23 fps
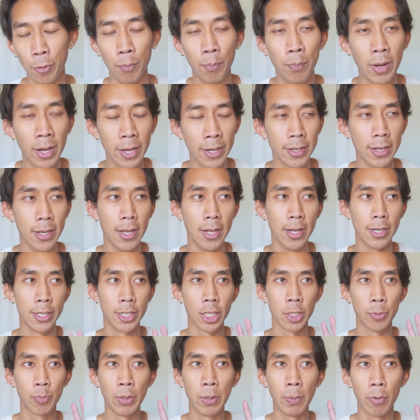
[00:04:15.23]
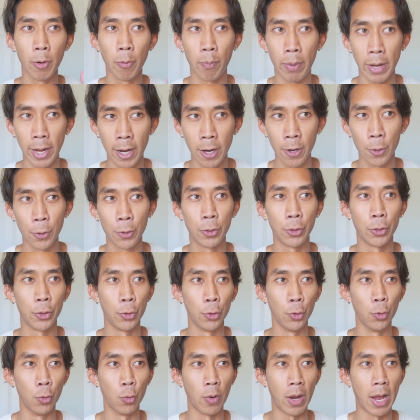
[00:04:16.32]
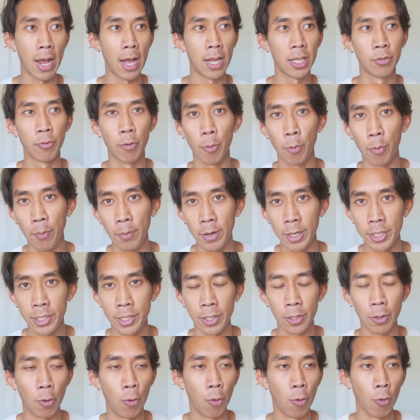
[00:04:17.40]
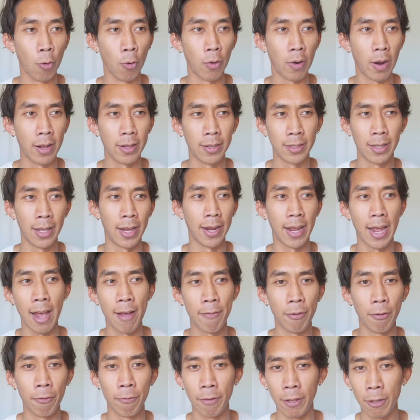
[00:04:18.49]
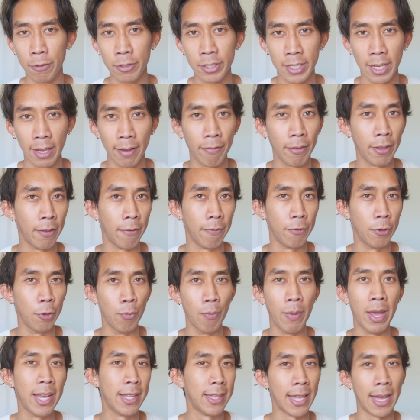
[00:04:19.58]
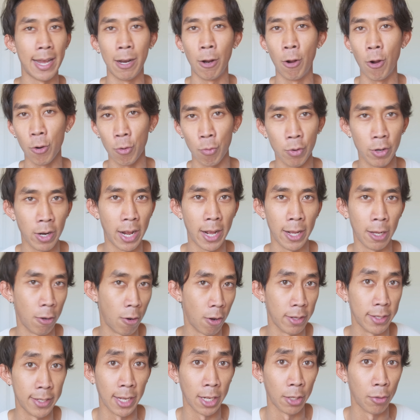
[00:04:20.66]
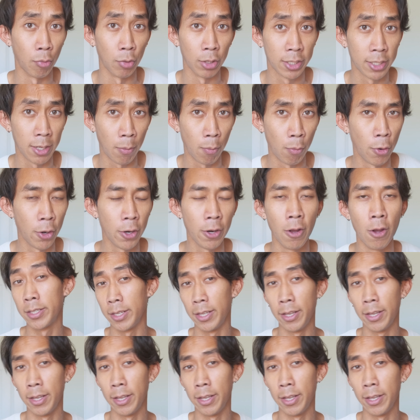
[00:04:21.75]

But just be prepared to ask for permission or have a fail-safe if you make that awkward eye contact with someone.